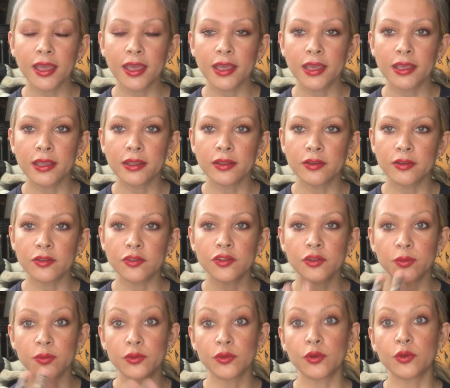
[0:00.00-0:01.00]
and
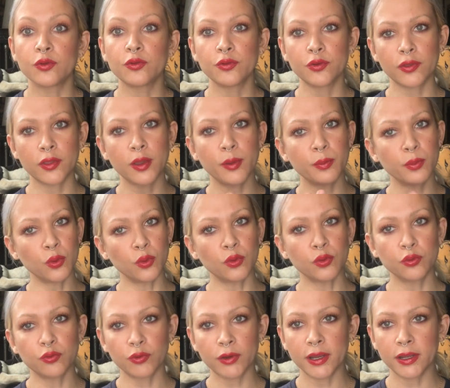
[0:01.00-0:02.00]
she was known for that
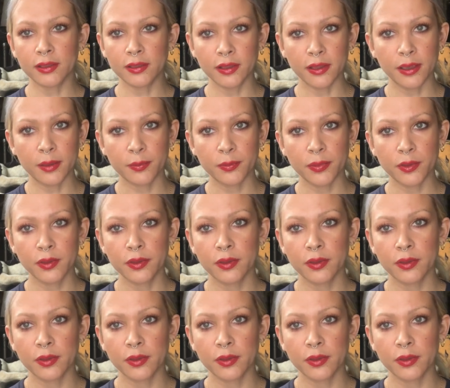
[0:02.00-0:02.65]
bold red lip.